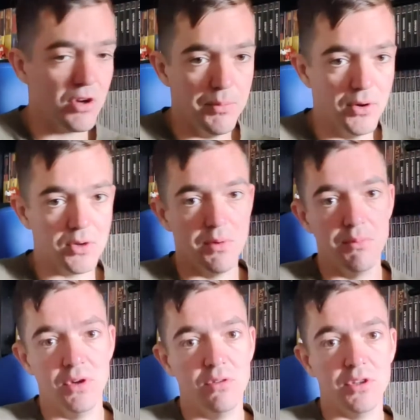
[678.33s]
got Pokemon
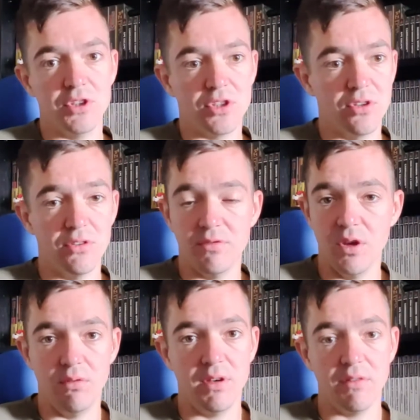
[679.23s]
Moon and Sun, a
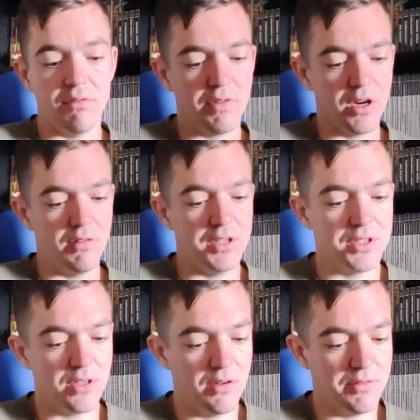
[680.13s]
few different
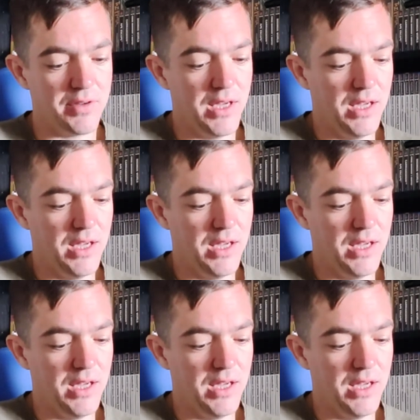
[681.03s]
variants of,